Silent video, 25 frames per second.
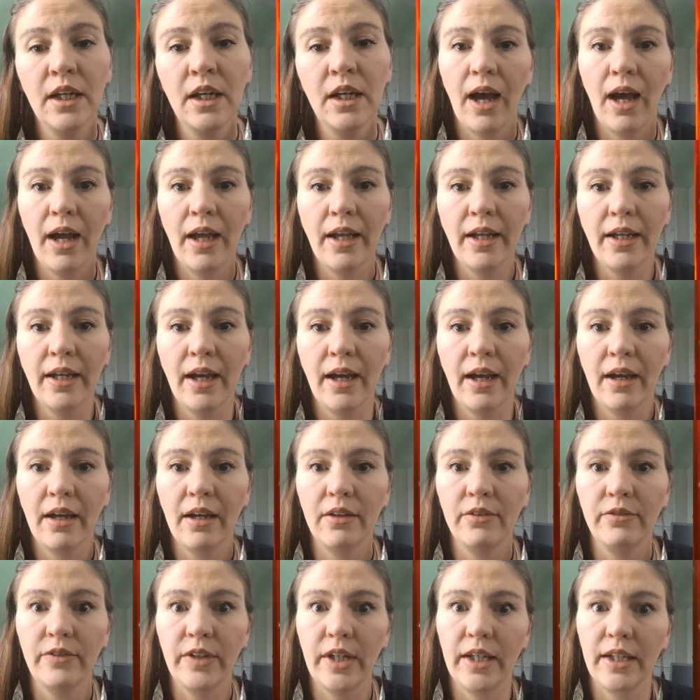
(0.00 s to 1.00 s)
I
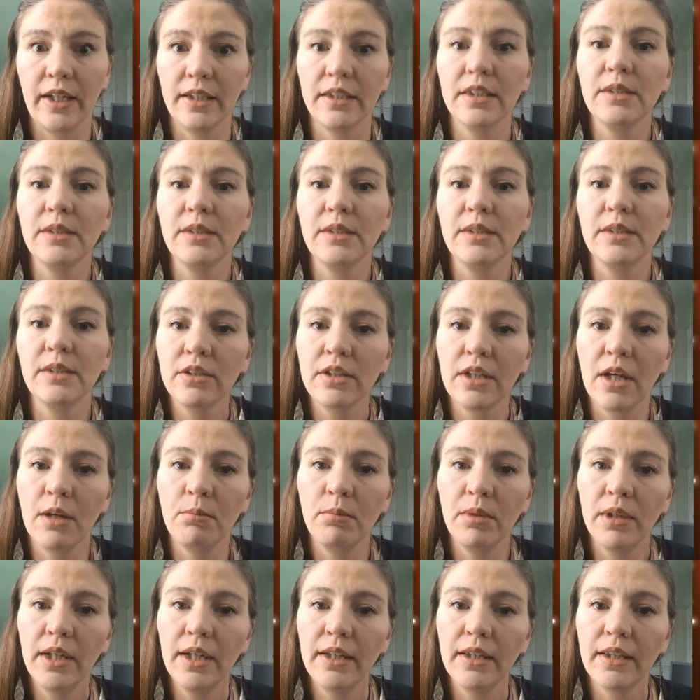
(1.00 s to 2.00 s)
have a special
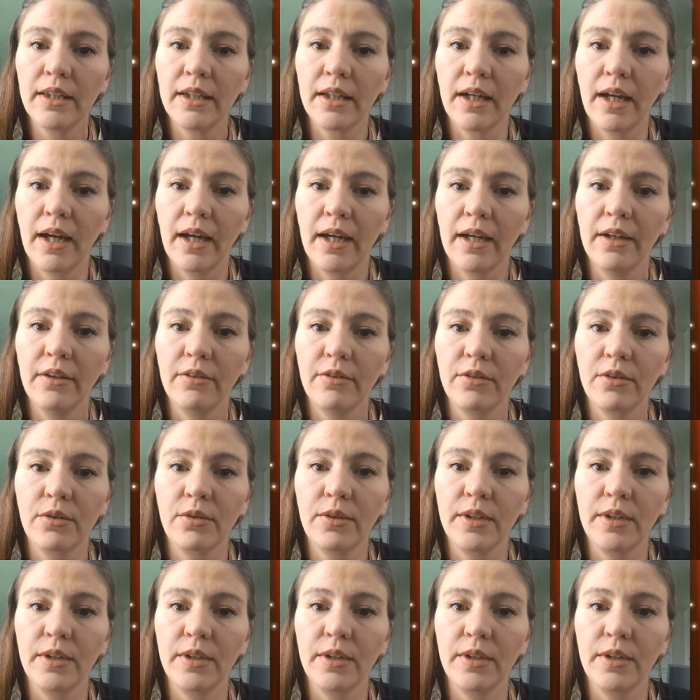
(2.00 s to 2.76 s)
template that I have